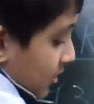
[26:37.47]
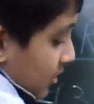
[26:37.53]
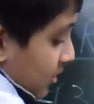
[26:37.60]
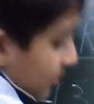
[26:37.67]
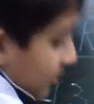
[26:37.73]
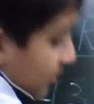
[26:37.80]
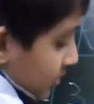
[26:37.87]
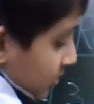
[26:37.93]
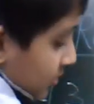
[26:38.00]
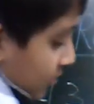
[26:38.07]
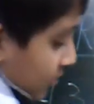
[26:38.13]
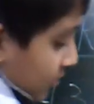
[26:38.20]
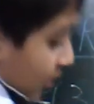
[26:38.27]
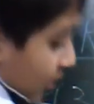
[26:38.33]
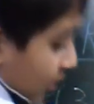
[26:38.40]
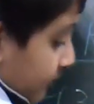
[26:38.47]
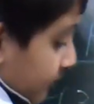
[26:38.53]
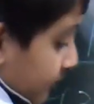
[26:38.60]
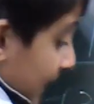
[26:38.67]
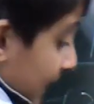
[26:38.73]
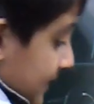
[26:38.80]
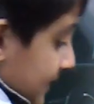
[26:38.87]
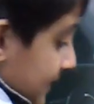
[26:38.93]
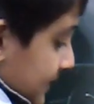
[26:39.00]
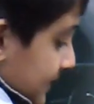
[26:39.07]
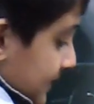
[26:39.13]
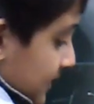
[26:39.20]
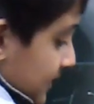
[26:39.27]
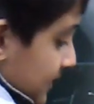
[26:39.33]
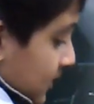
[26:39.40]
So of minus.
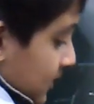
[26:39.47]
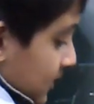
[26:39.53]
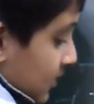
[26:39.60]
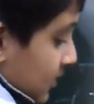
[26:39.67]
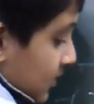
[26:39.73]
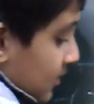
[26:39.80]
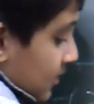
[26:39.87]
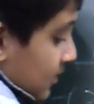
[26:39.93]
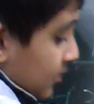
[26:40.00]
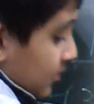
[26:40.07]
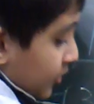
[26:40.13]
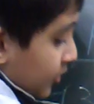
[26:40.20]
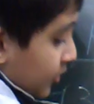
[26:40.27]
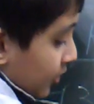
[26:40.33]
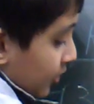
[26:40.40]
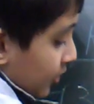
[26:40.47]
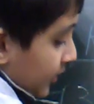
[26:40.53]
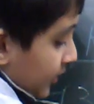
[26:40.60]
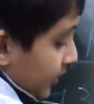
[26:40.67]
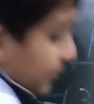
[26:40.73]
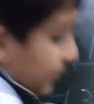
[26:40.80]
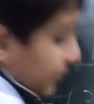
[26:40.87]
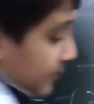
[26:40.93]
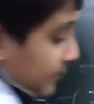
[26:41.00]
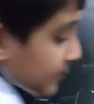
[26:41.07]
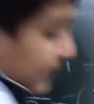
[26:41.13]
So it would be